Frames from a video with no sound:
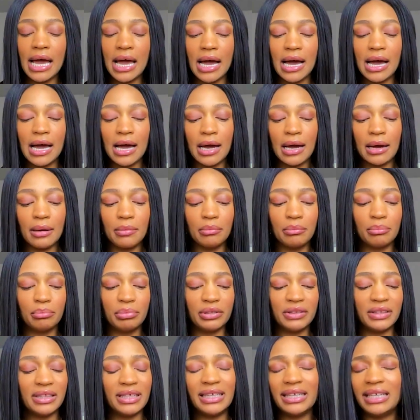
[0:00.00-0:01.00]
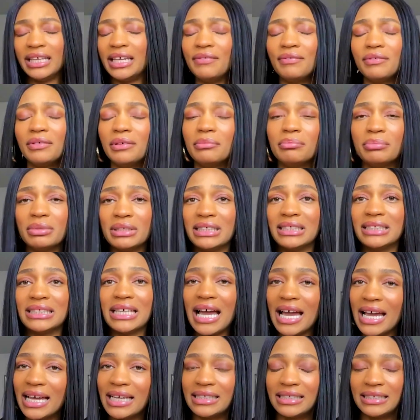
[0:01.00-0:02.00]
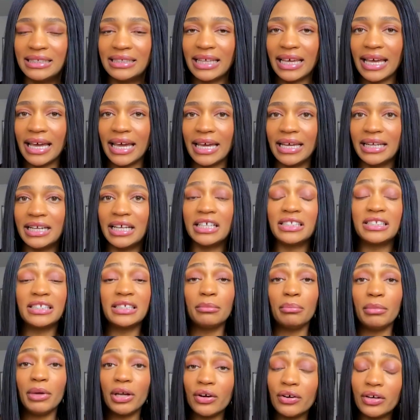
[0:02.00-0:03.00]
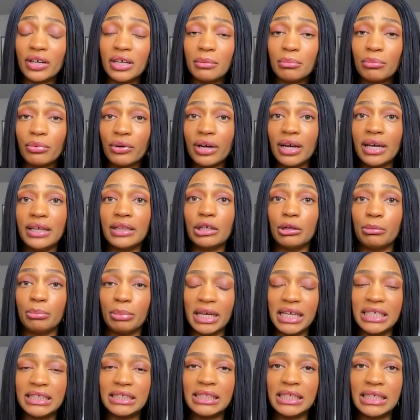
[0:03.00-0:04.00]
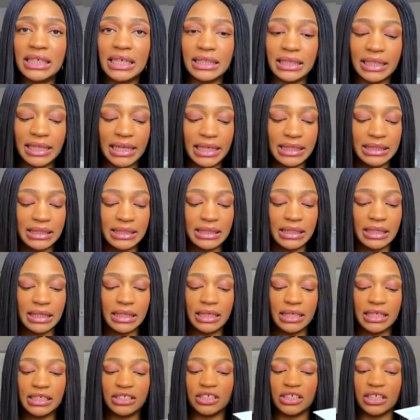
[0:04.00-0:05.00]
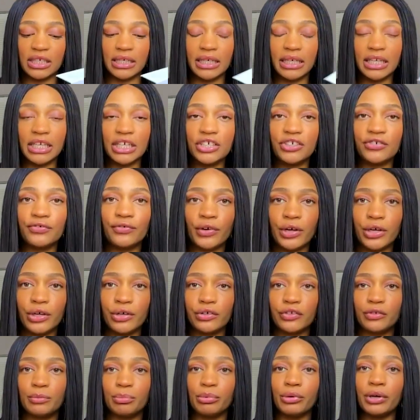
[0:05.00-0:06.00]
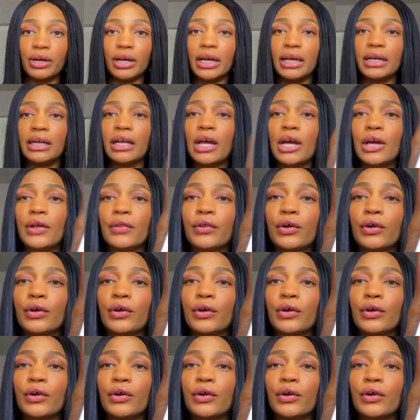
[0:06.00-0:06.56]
But then even besides that, it's an American brand. They're based in Atlanta. It's a niche fragrance brand.